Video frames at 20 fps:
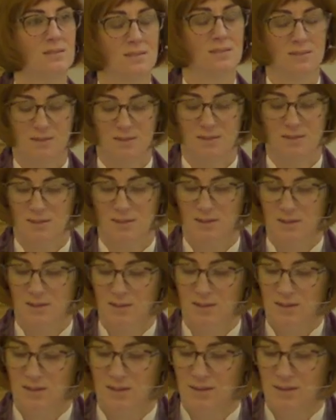
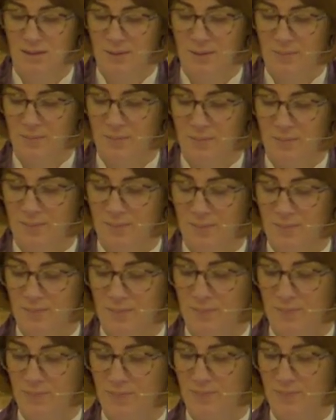Nothing is said.